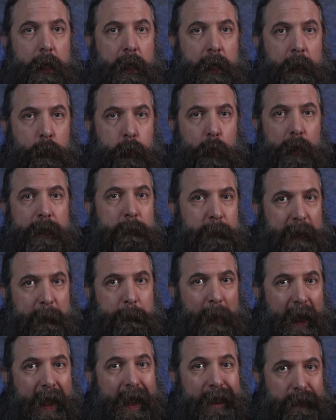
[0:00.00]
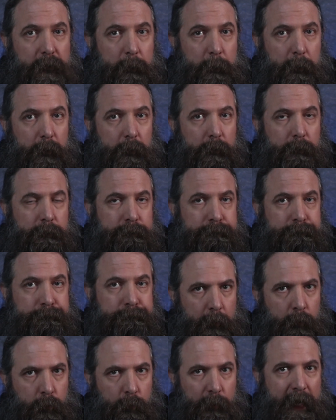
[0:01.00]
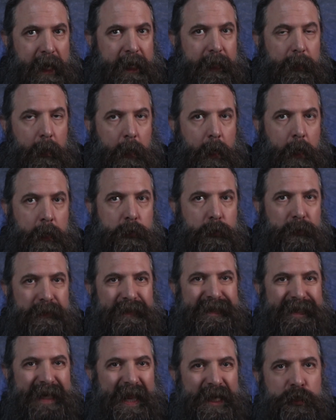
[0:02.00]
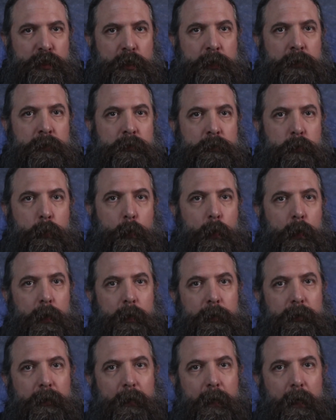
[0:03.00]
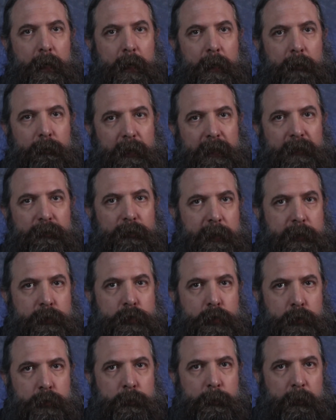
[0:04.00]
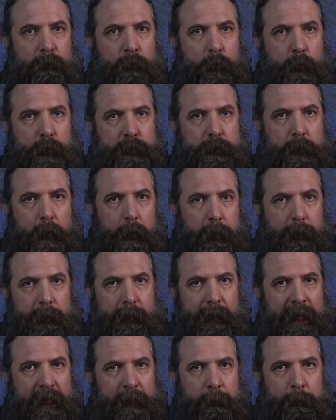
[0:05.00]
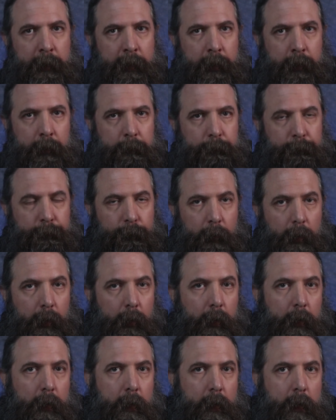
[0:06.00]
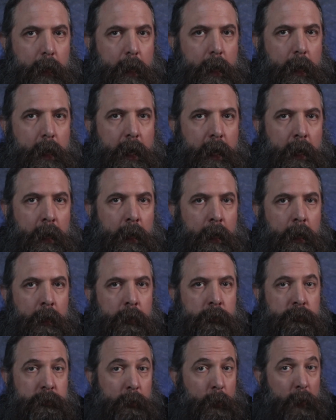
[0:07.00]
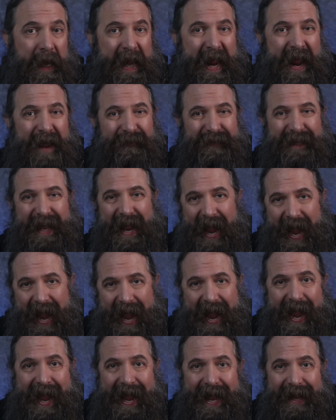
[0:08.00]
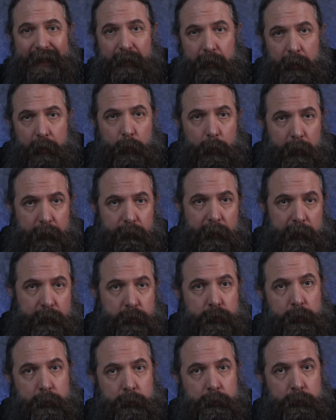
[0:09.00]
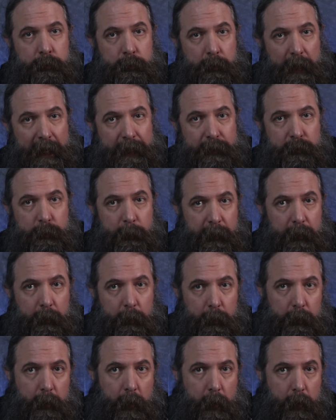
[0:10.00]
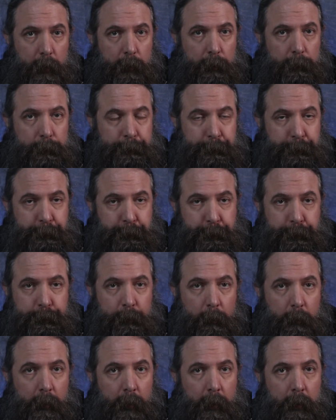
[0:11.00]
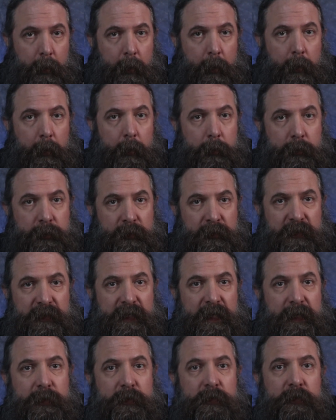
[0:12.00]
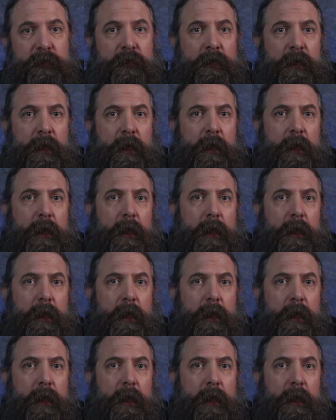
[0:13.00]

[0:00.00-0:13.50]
It wouldn't be possible to create 100 sessions worth of adventures before starting the campaign. So I have to add new adventures as we go along. Since